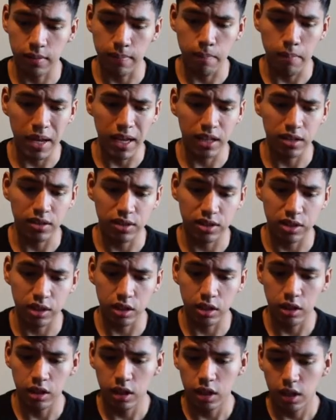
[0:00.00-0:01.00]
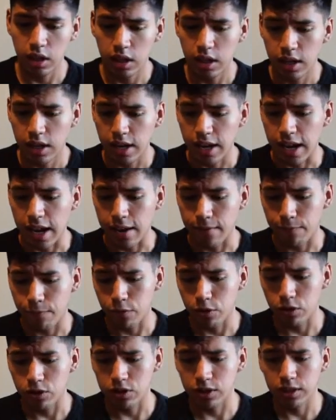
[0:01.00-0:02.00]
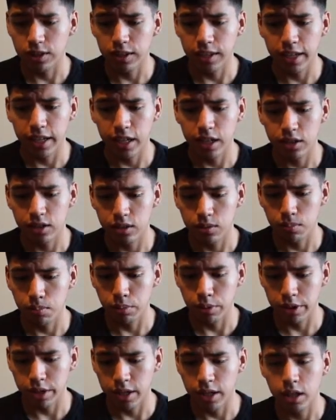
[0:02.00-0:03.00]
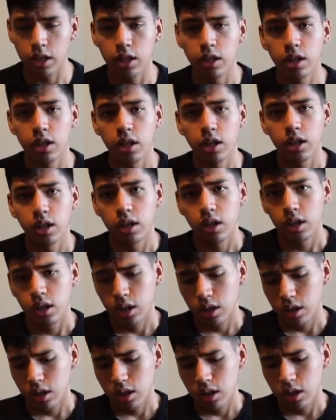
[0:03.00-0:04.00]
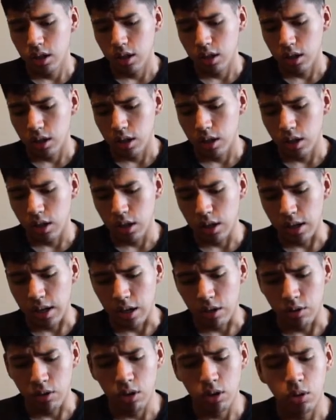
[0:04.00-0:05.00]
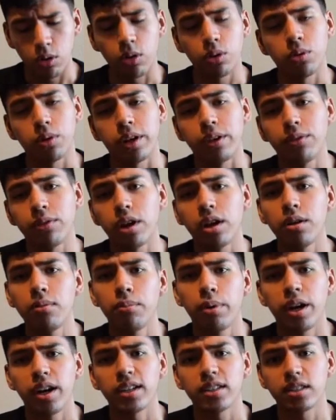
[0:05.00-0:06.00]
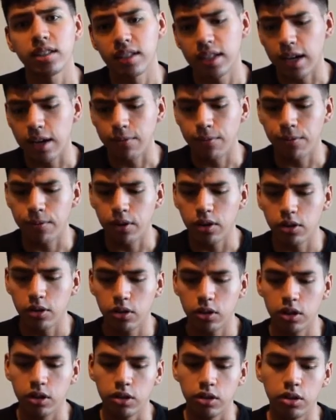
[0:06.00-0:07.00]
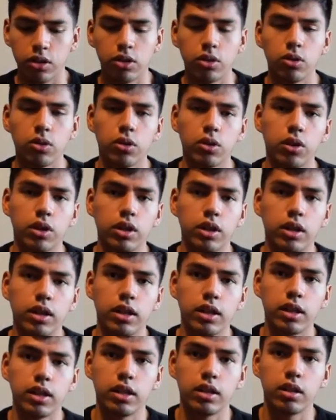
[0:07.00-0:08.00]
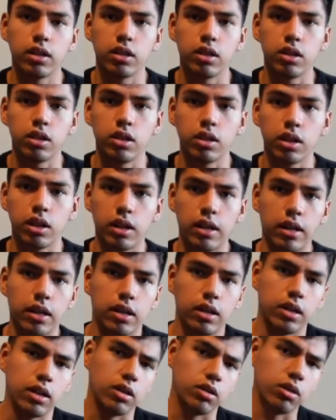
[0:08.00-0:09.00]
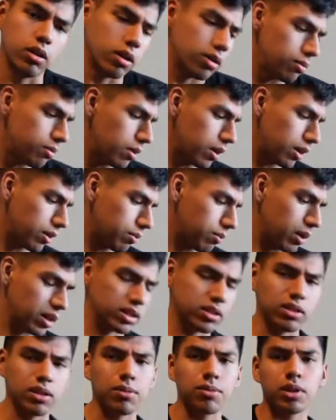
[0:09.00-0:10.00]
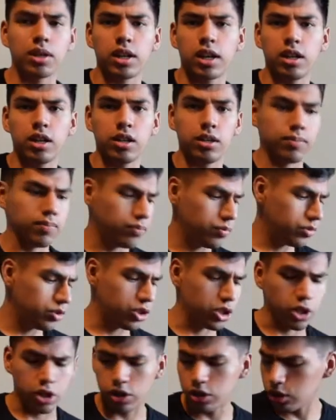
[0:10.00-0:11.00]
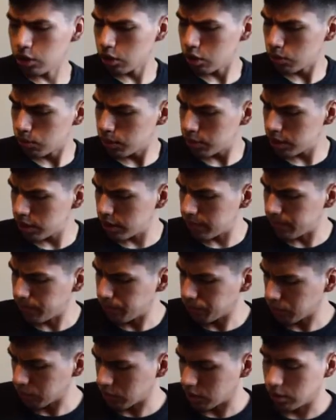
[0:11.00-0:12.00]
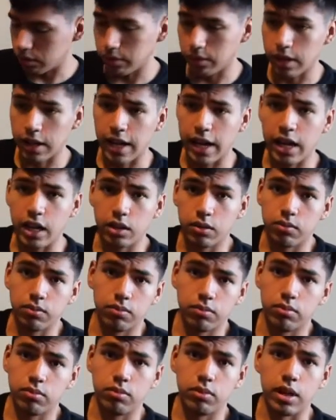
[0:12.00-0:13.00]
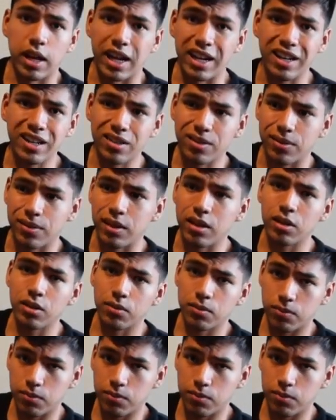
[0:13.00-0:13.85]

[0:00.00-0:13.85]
amazing at first glance. But I don't know, whenever I unboxed it, I felt a little, I don't know, like my stomach kind of churned a little bit. I didn't think